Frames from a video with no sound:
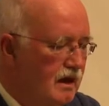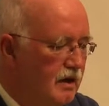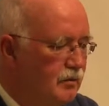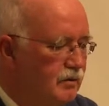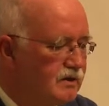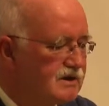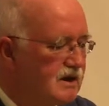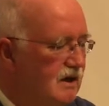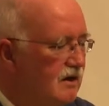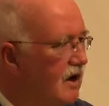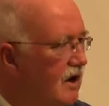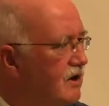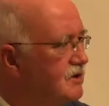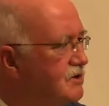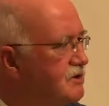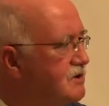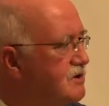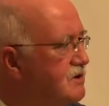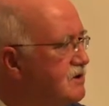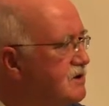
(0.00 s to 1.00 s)
he was
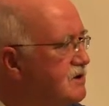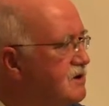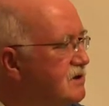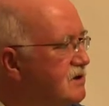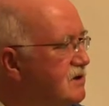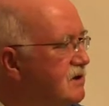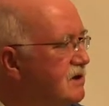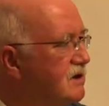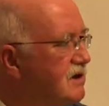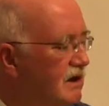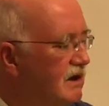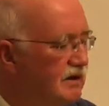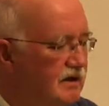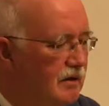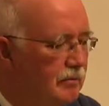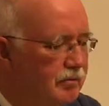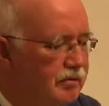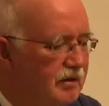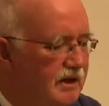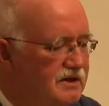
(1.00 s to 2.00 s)
lost in the
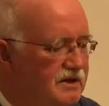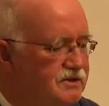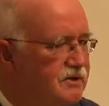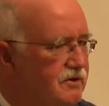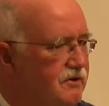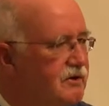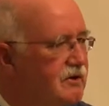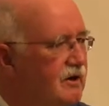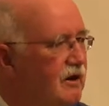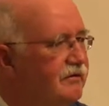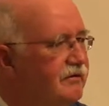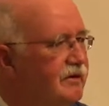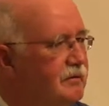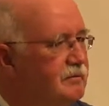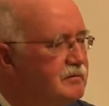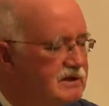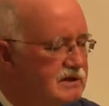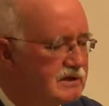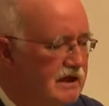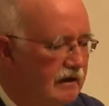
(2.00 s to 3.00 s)
blizzard of
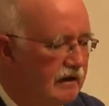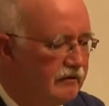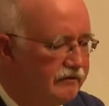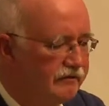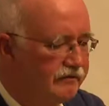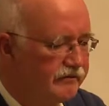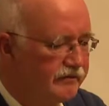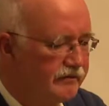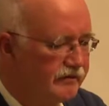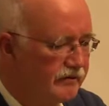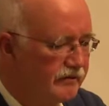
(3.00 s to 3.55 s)
himself